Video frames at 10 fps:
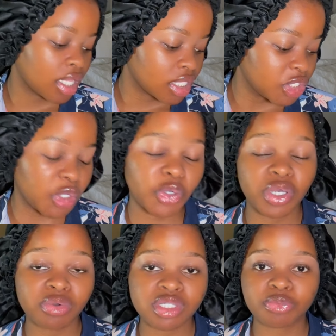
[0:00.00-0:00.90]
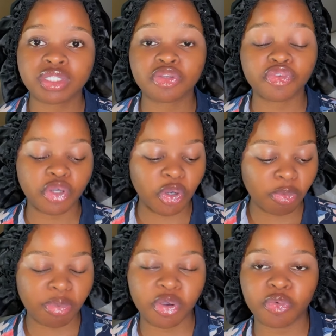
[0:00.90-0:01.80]
So it was a bit
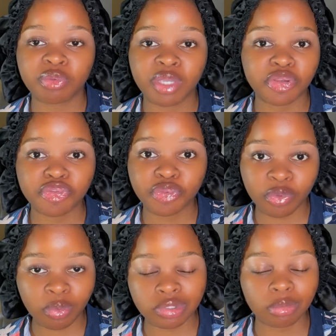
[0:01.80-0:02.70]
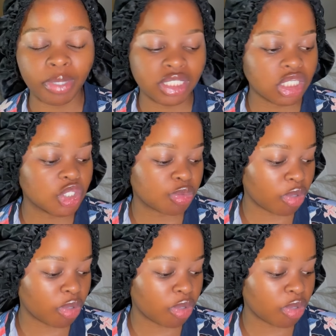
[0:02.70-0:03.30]
difficult, but we made it through with the bachelor's